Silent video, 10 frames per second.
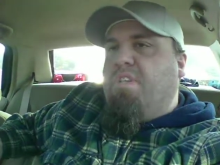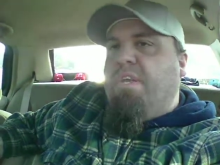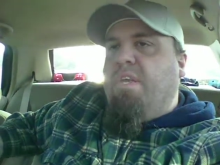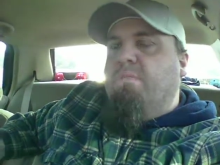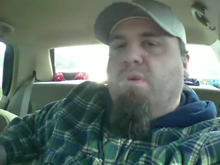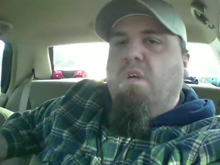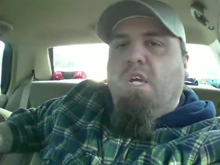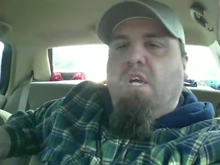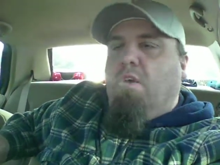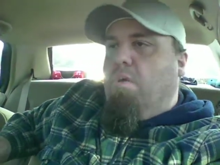game or
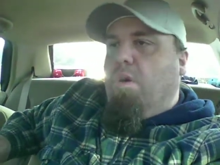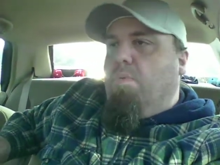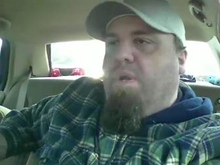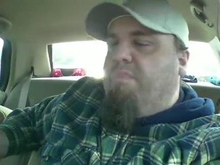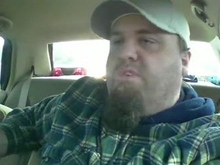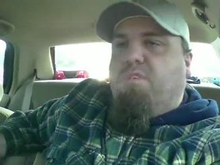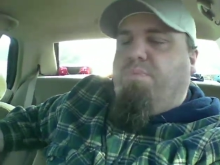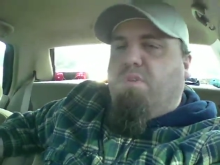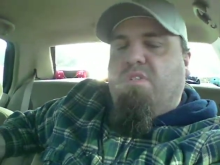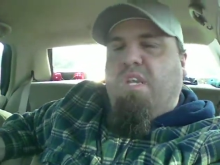or whatever
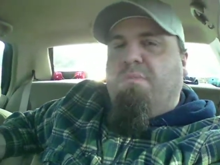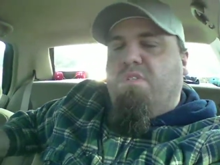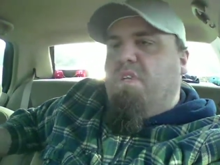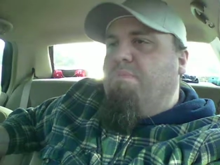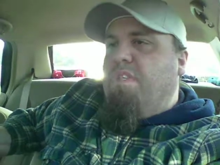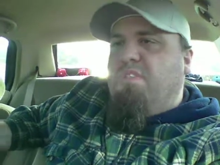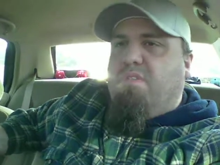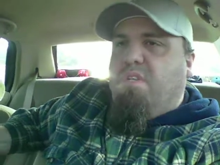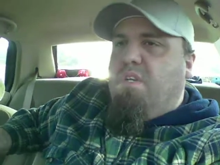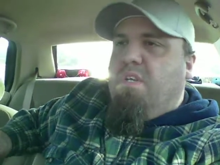sports game or something. Just